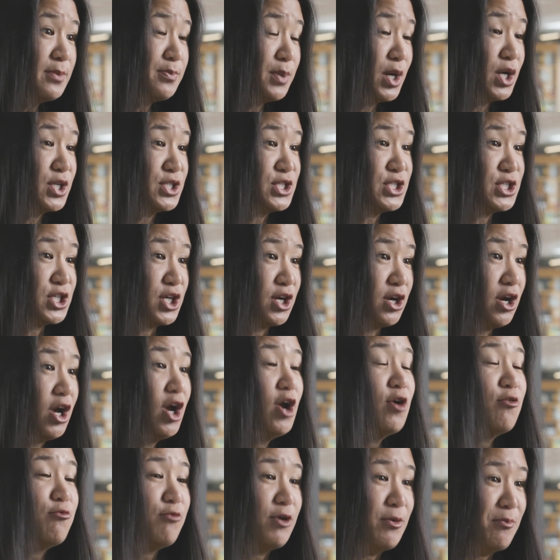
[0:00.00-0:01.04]
posture
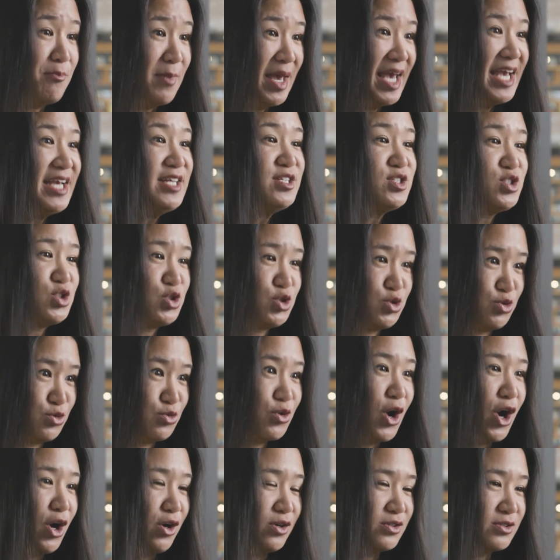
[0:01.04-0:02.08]
remains
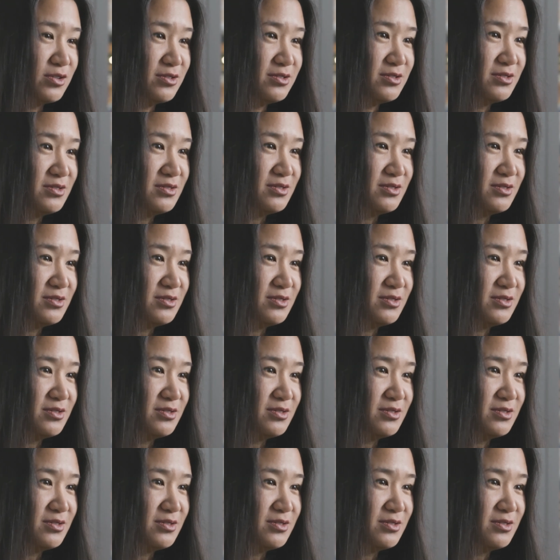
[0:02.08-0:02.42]
strong.